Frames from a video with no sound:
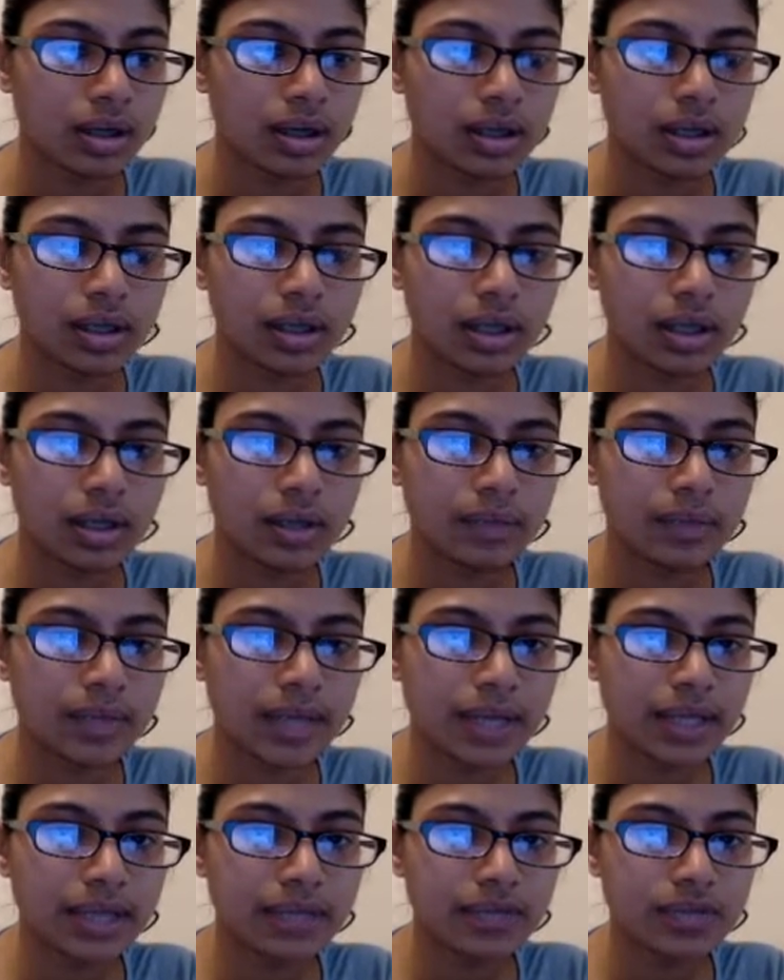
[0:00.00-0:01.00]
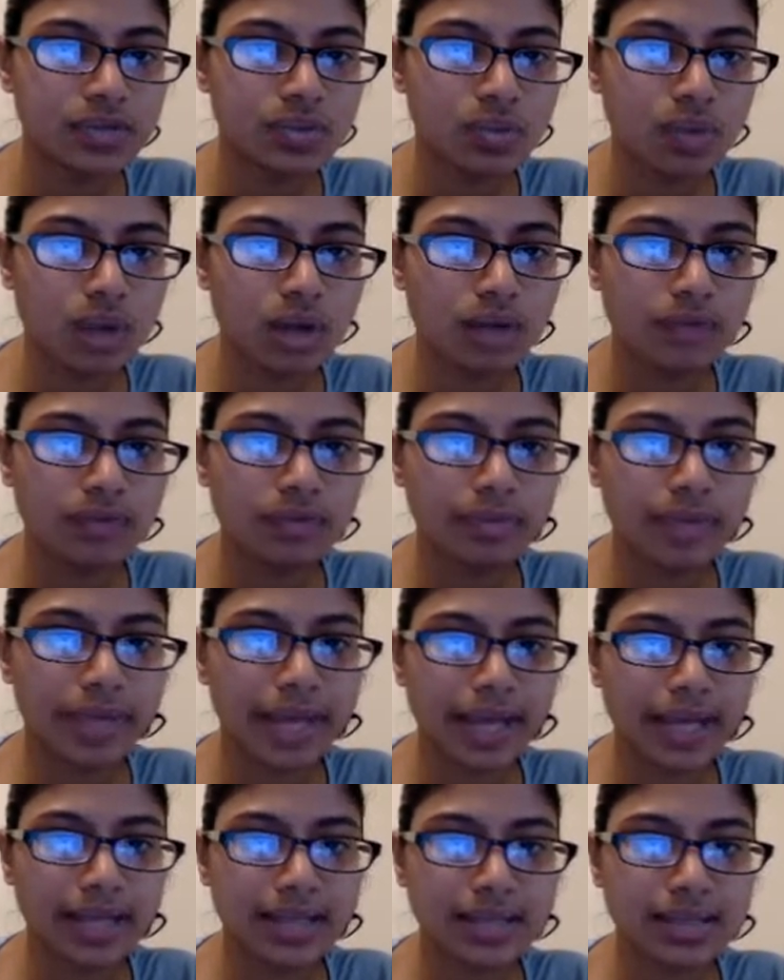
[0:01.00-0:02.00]
-12 for my
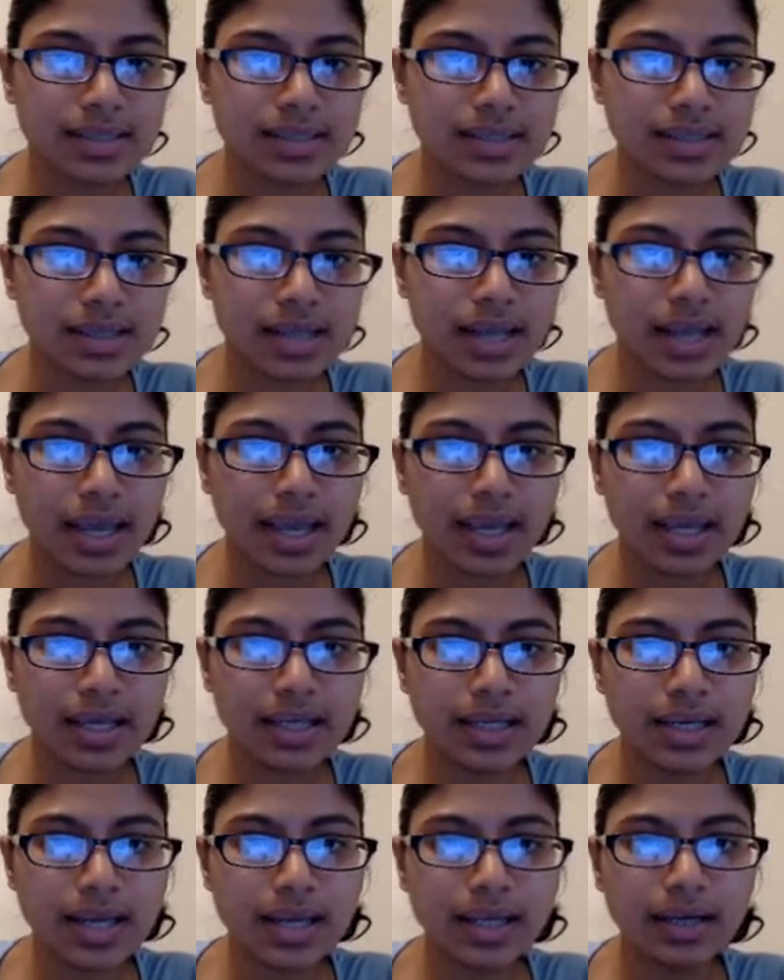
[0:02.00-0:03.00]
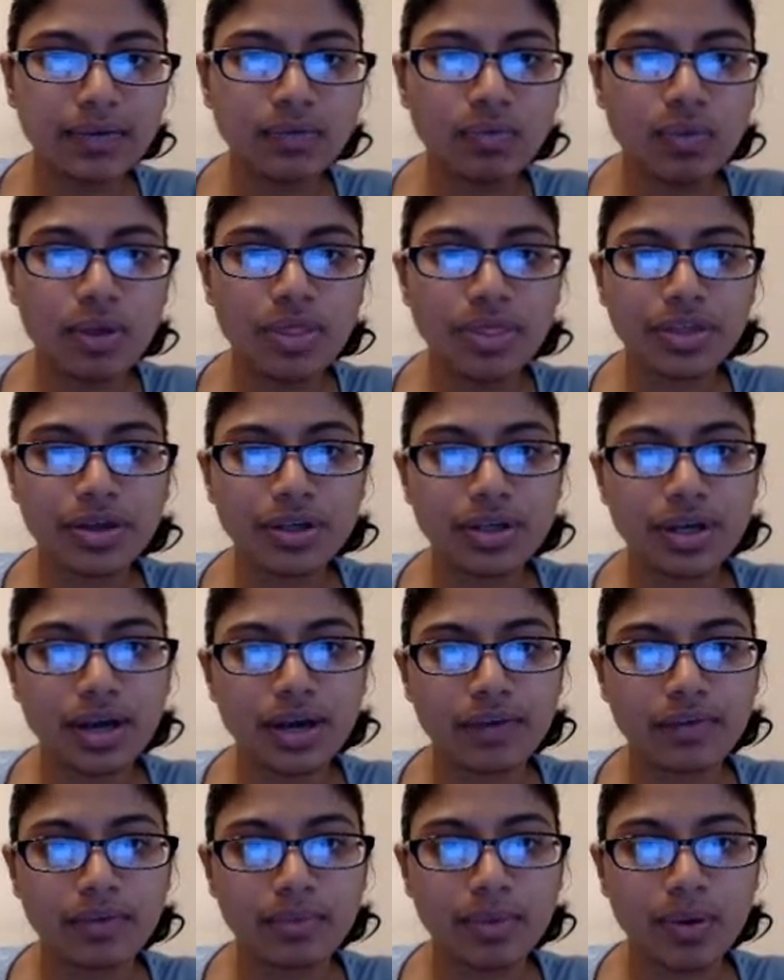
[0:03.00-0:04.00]
x and -139
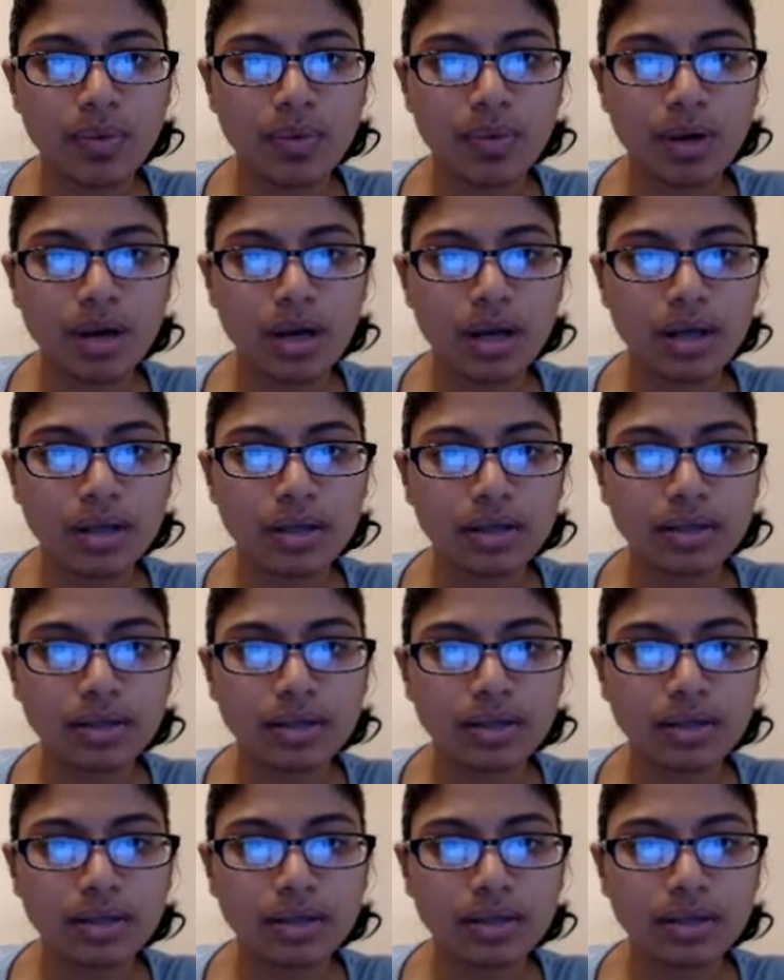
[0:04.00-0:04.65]
for my y.